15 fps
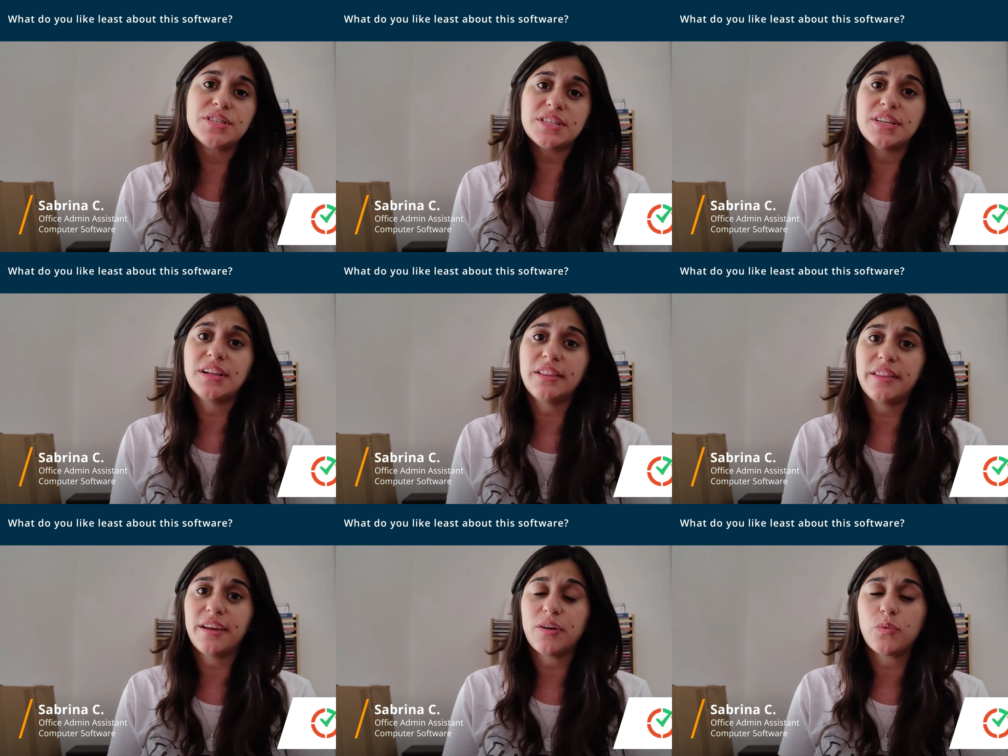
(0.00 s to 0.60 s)
still
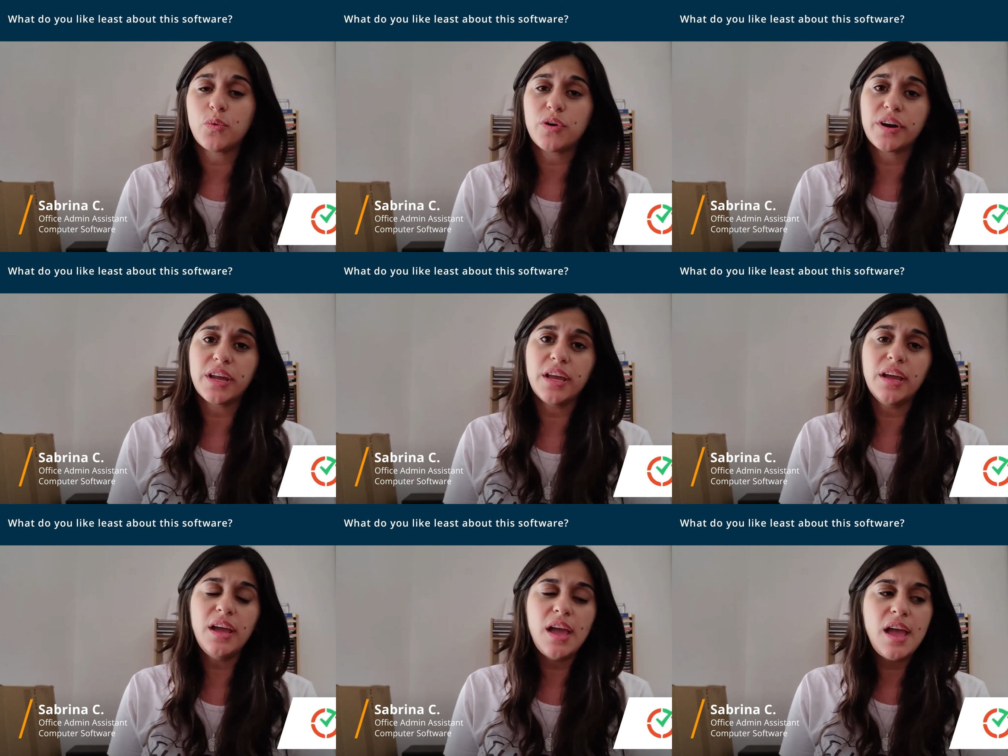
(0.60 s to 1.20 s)
there
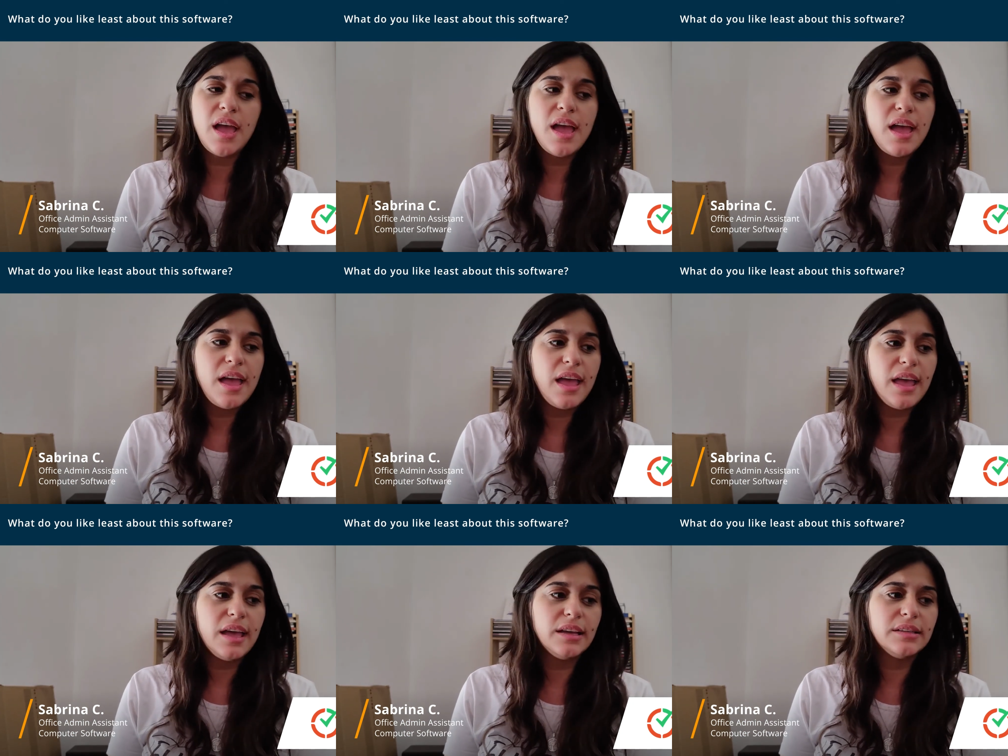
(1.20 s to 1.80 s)
working,
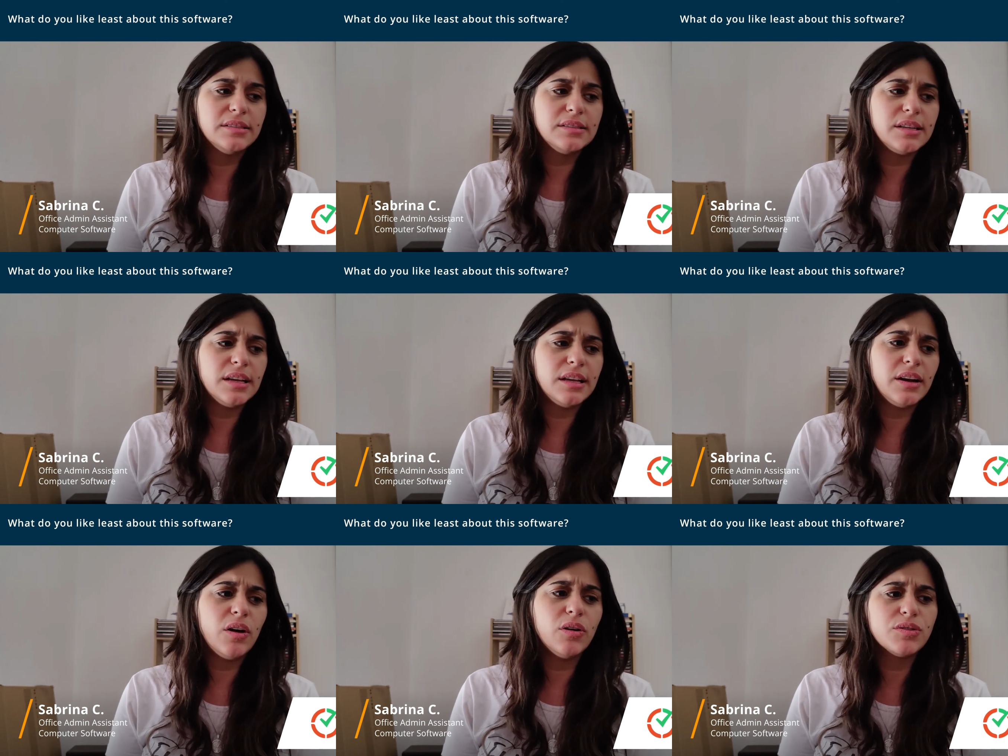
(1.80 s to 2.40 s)
and
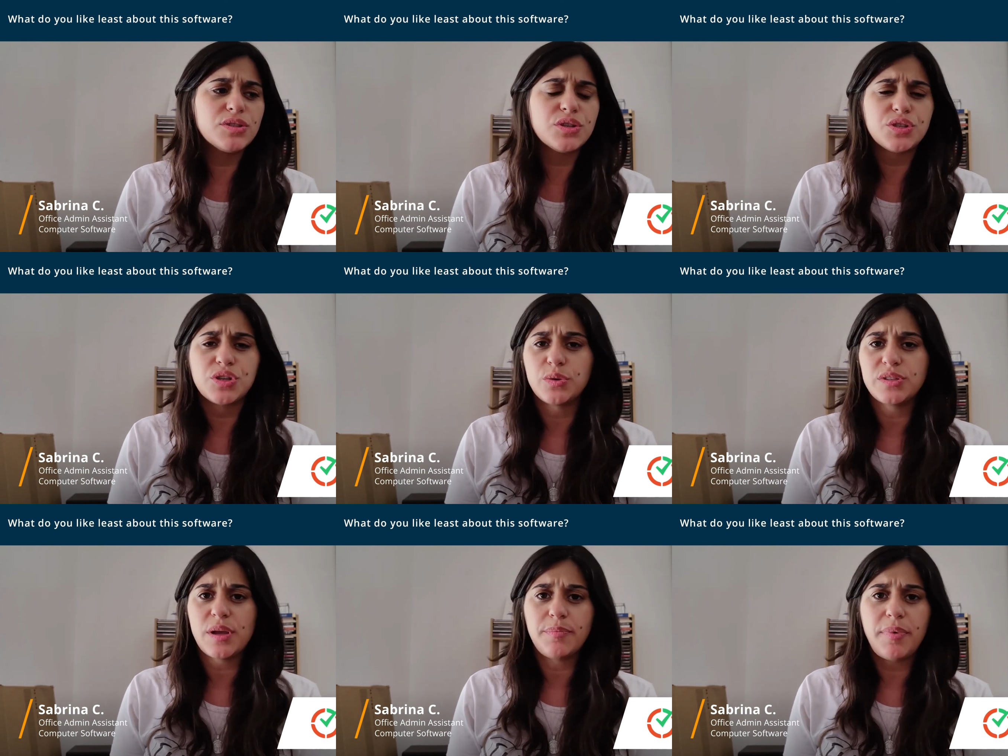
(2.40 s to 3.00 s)
it also
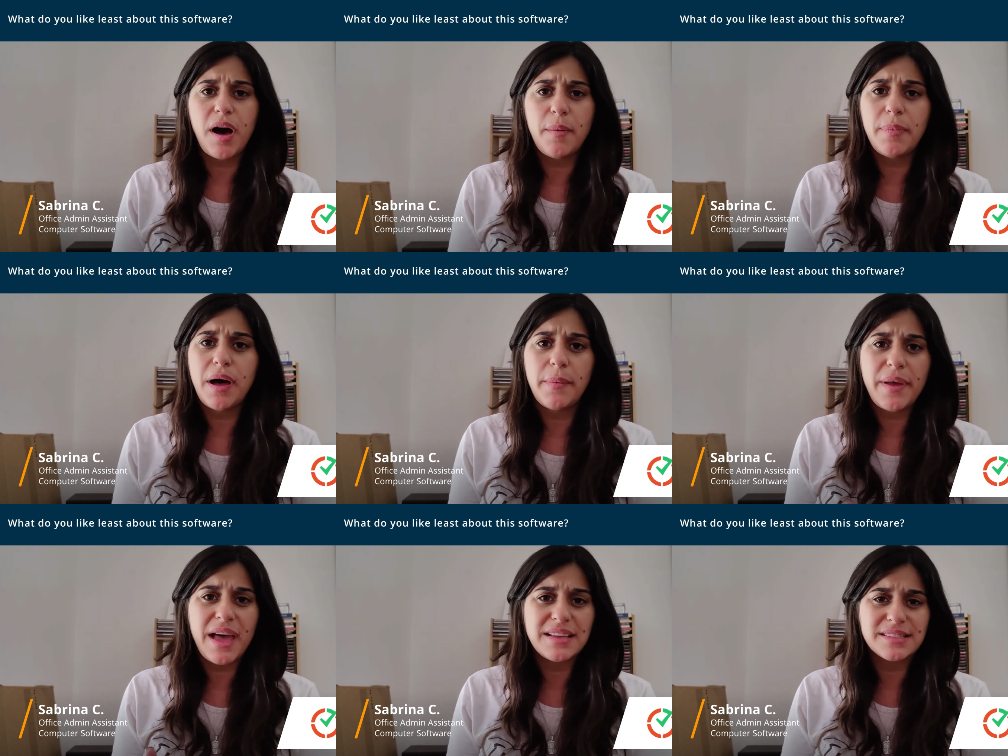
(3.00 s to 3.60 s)
shows a
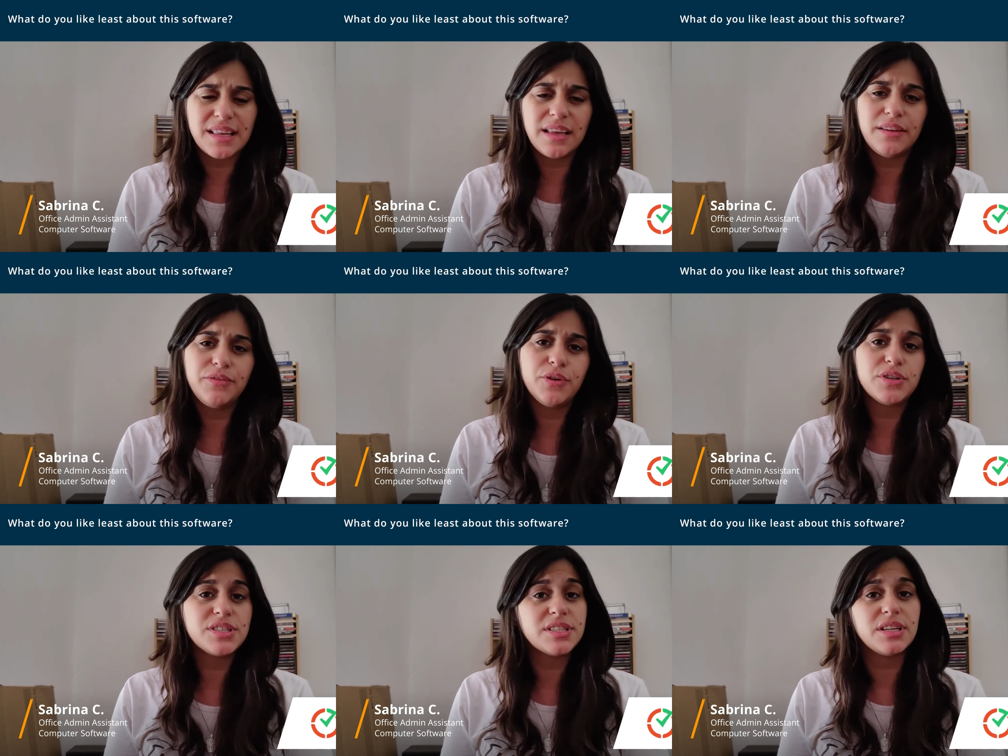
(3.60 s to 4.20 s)
pop-up asking if
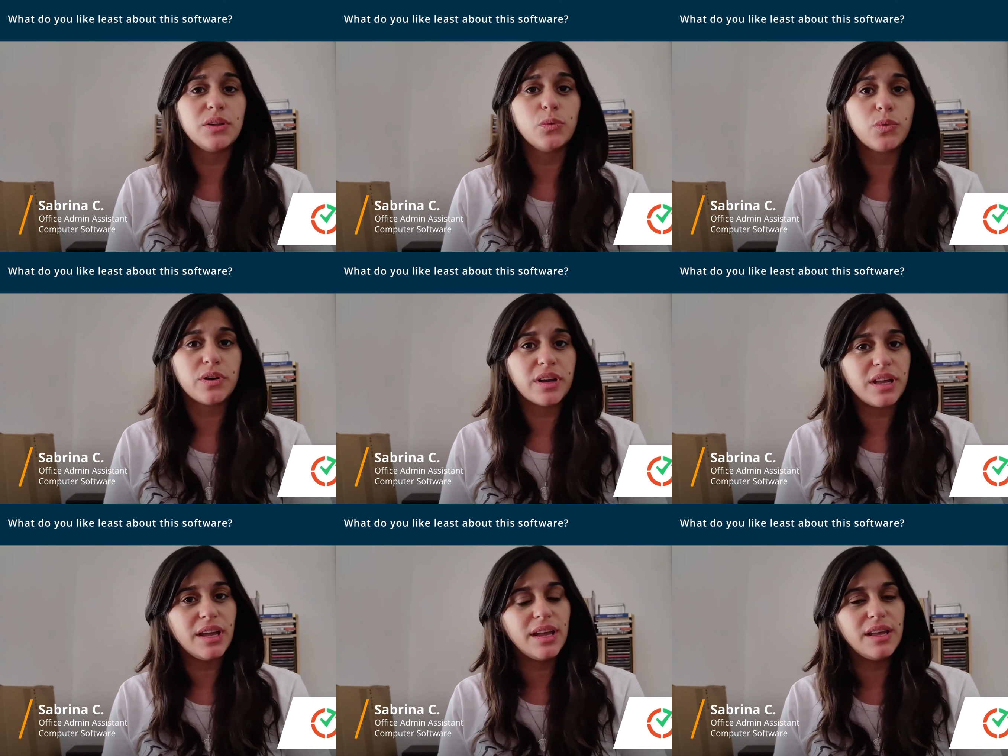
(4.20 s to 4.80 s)
you're still
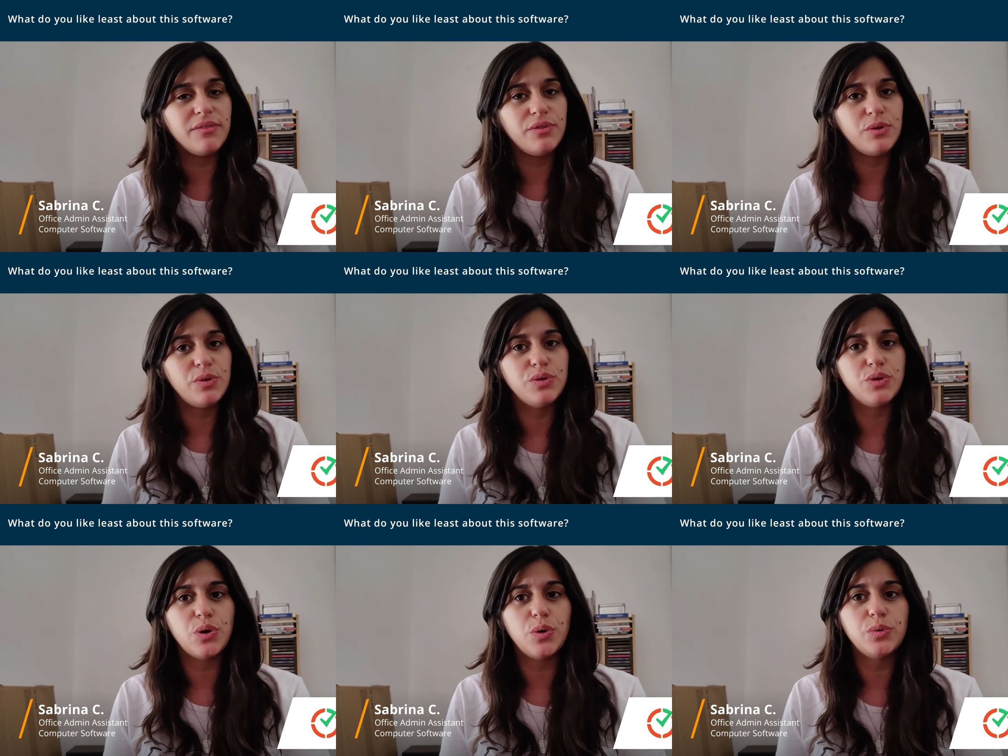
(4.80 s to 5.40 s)
working if you
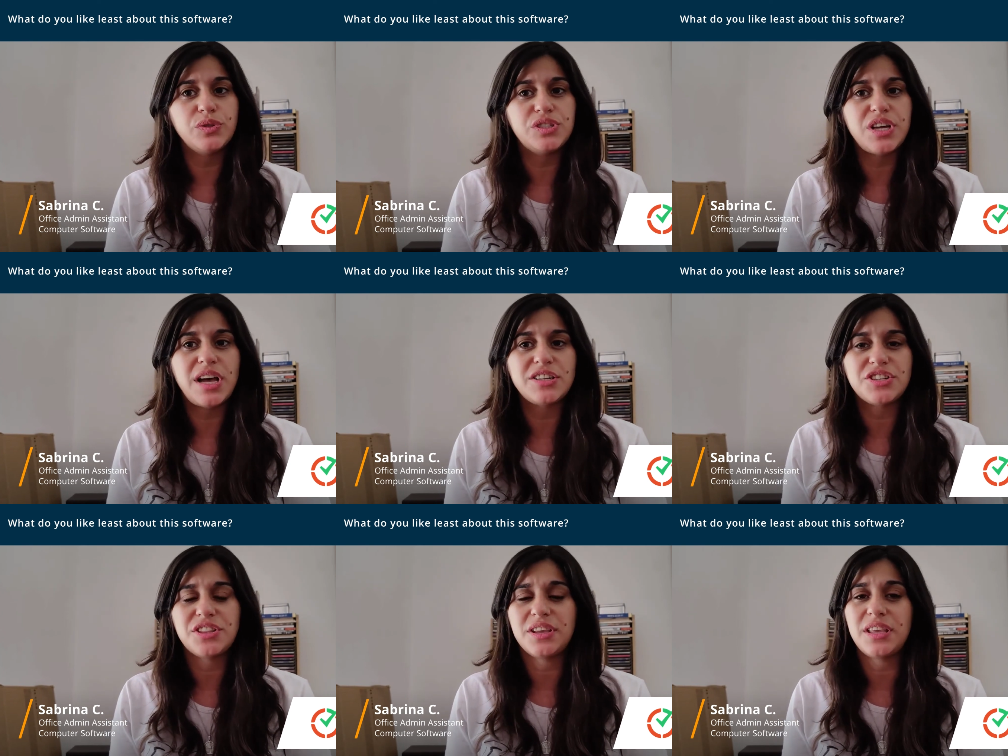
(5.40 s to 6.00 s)
don't
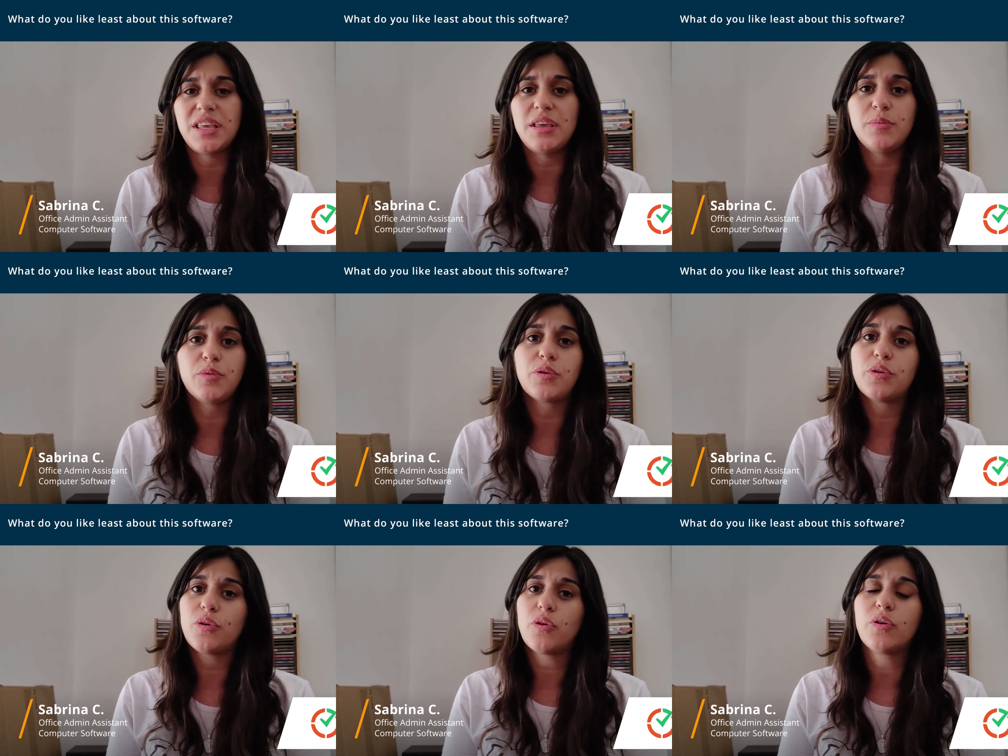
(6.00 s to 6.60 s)
touch the
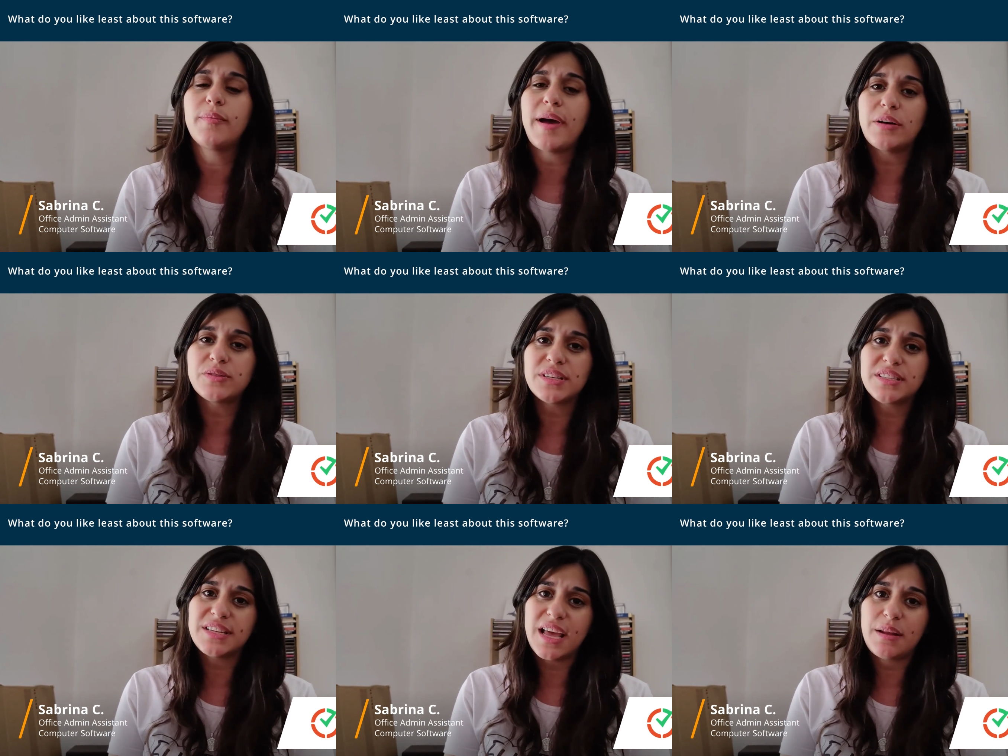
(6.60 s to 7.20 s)
keyboard or mouse
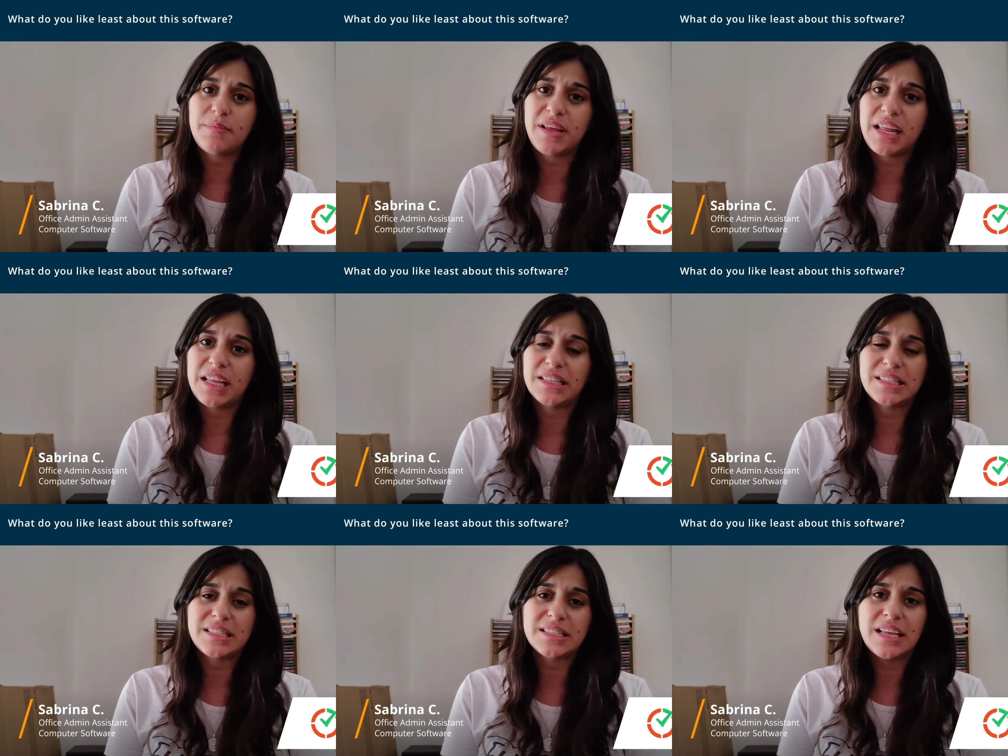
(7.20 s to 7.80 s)
in 10
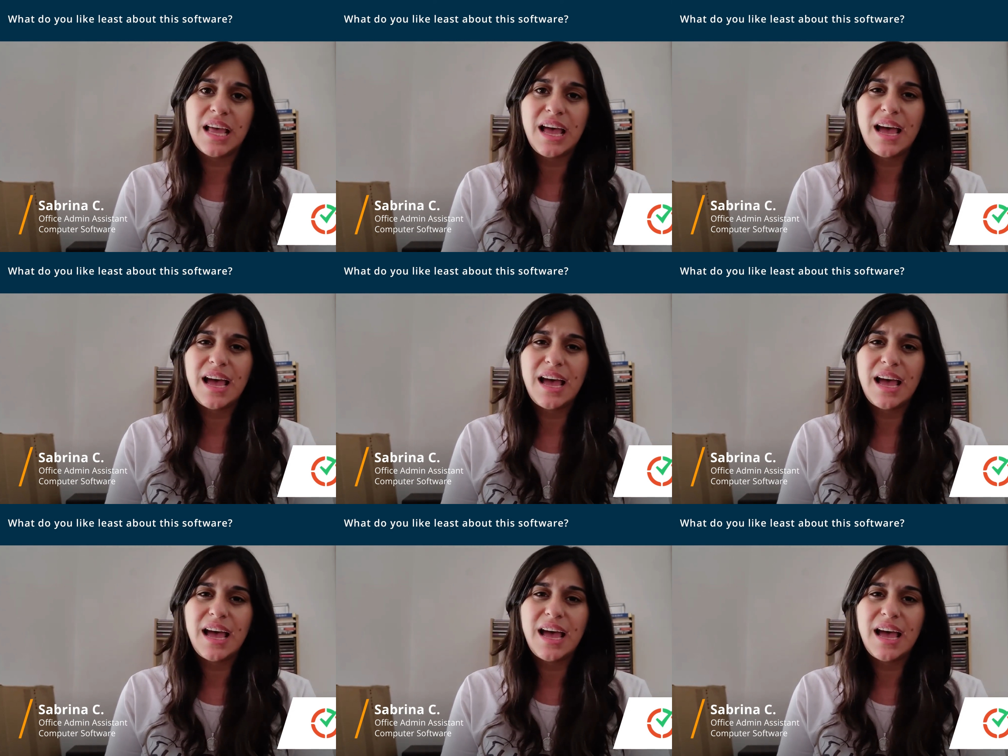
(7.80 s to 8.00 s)
minutes.